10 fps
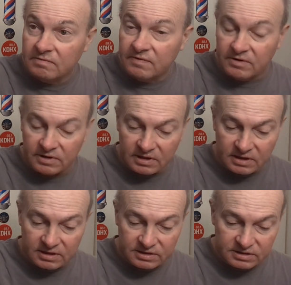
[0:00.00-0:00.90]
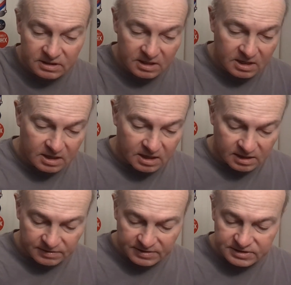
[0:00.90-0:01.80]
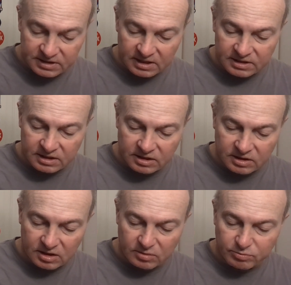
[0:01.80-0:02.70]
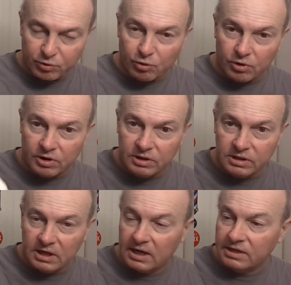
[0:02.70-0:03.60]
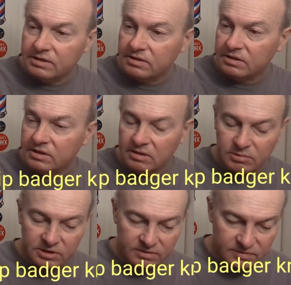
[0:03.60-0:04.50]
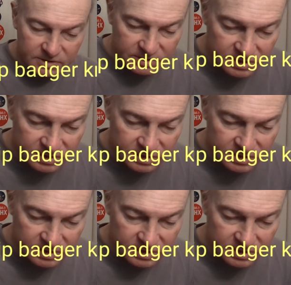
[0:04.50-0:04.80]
Very nice. And that's got a boar knot in it, I believe it